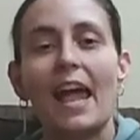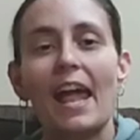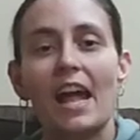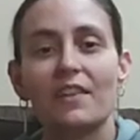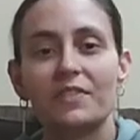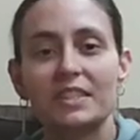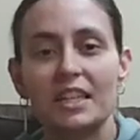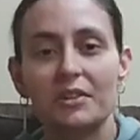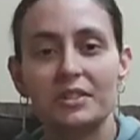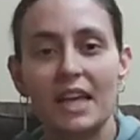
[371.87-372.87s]
every
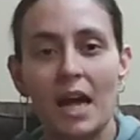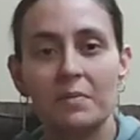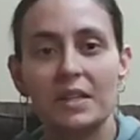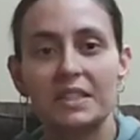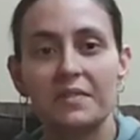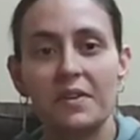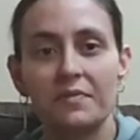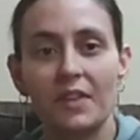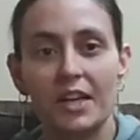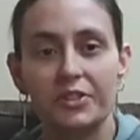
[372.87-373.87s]
single time because of
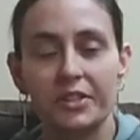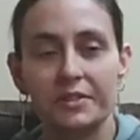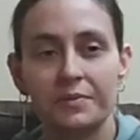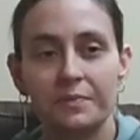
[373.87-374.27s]
inflation.